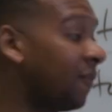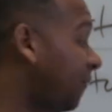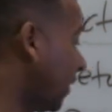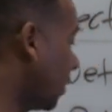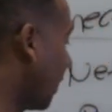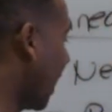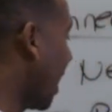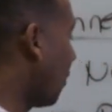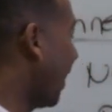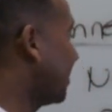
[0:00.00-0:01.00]
of figuring
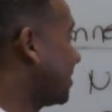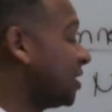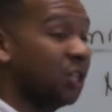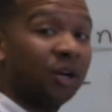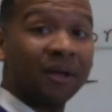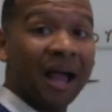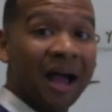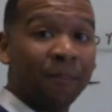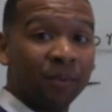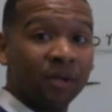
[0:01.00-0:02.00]
out ways that your
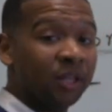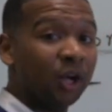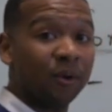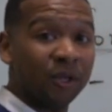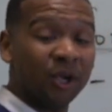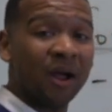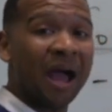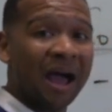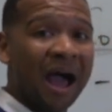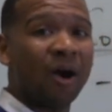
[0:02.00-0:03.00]

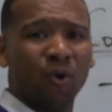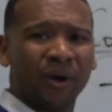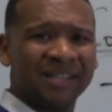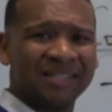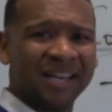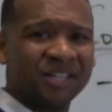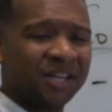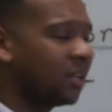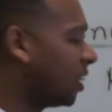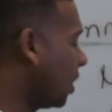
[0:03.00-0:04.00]

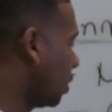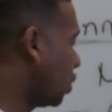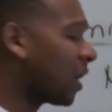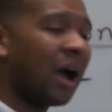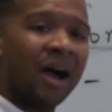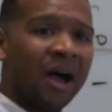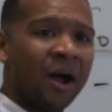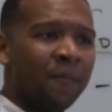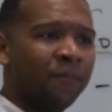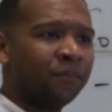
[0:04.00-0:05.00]
organization, your
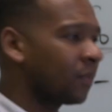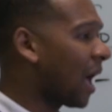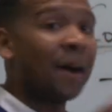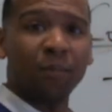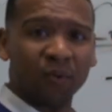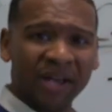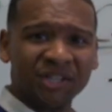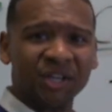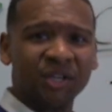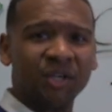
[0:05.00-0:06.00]

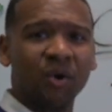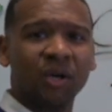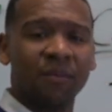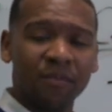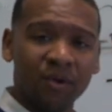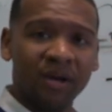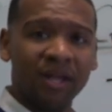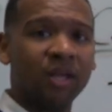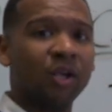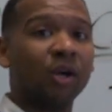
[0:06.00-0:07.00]
operation, your
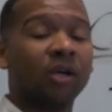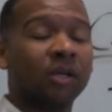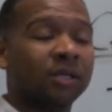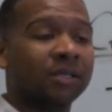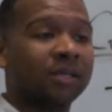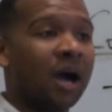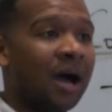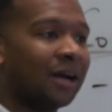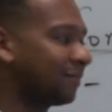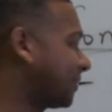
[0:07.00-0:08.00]
community, your
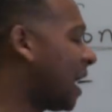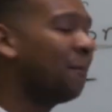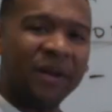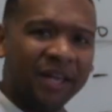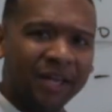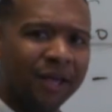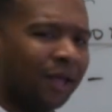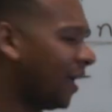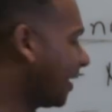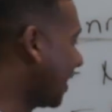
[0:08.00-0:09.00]
company
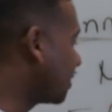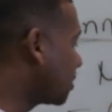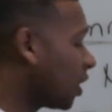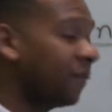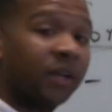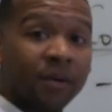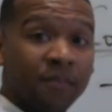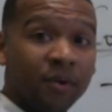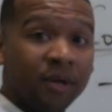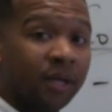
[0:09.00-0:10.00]
can serve the
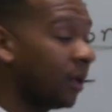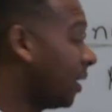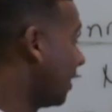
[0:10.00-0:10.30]
community.